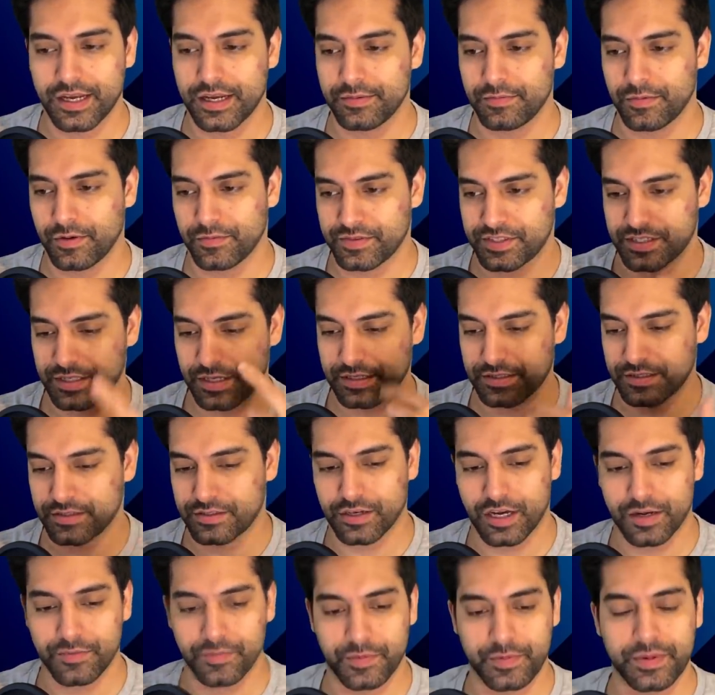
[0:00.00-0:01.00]
Obviously, at the
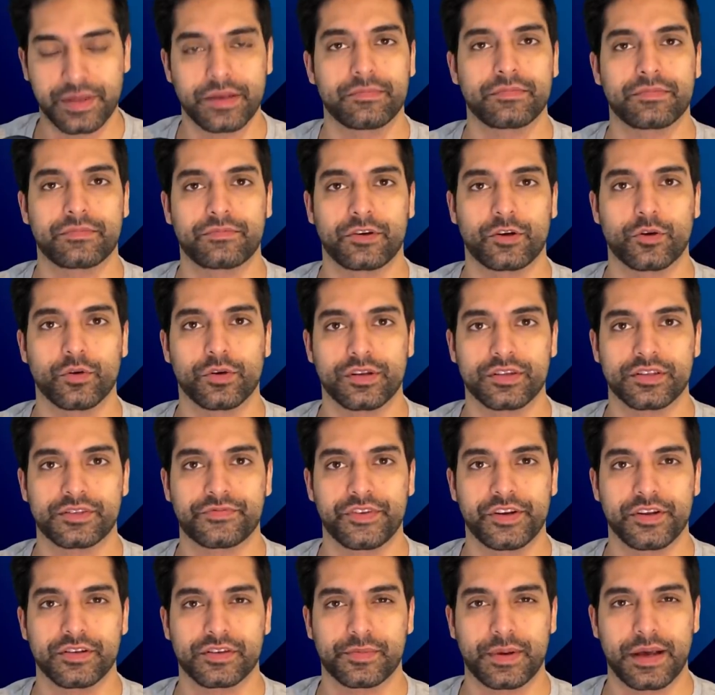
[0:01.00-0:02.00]
time of me recording this
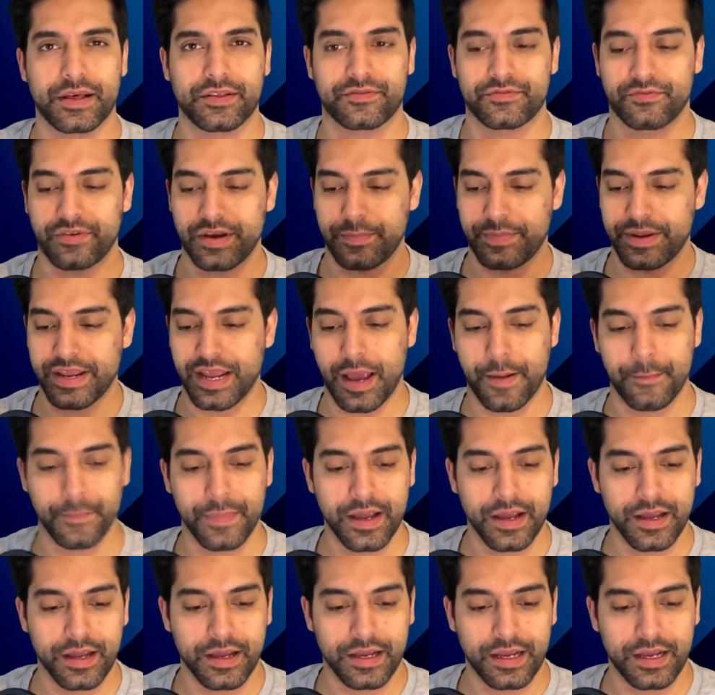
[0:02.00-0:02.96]
video, is about 3 p.m.